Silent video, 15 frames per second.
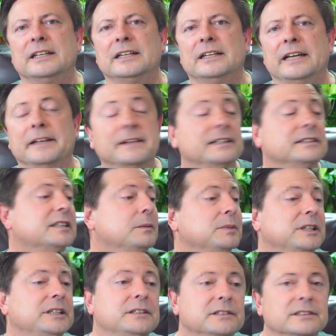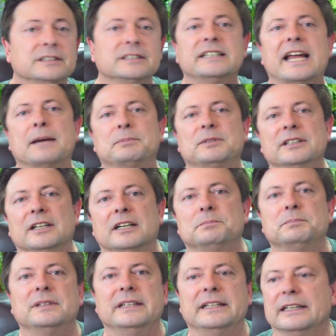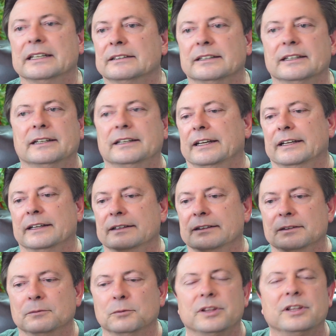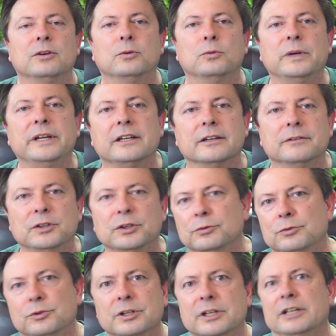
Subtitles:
And then somebody snaps it up and within a week of you